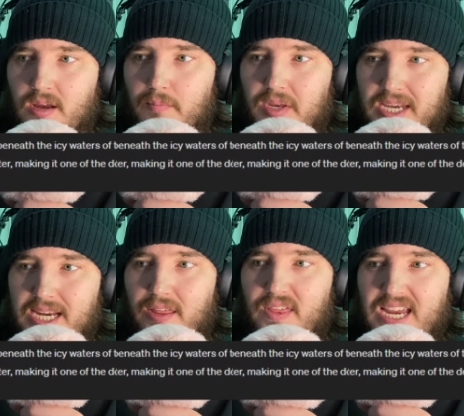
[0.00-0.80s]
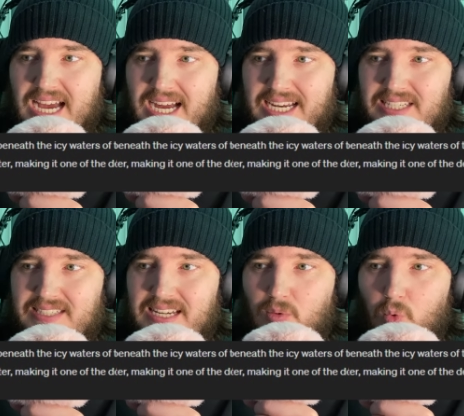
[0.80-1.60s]
beneath the
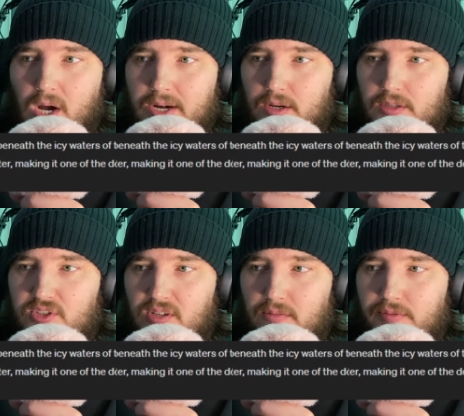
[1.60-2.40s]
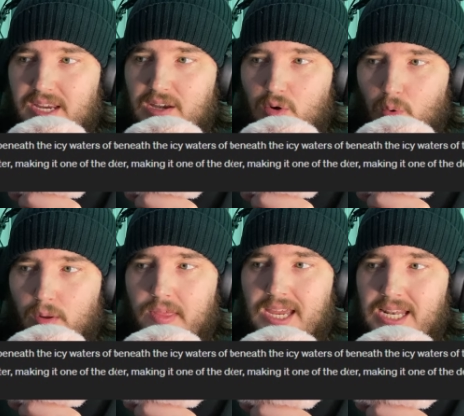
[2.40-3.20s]
icy waters of the
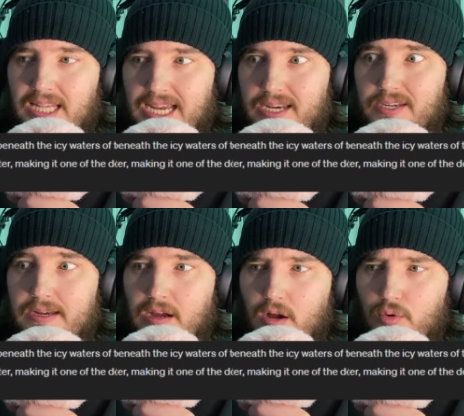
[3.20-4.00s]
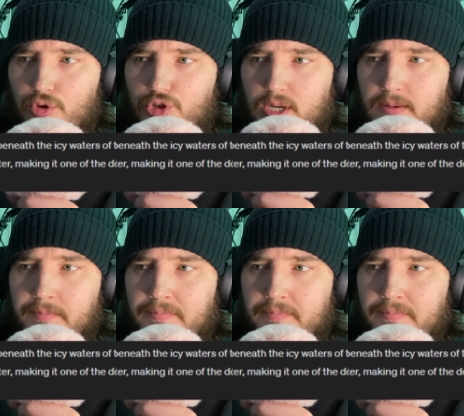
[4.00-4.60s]
North Atlantic Ocean.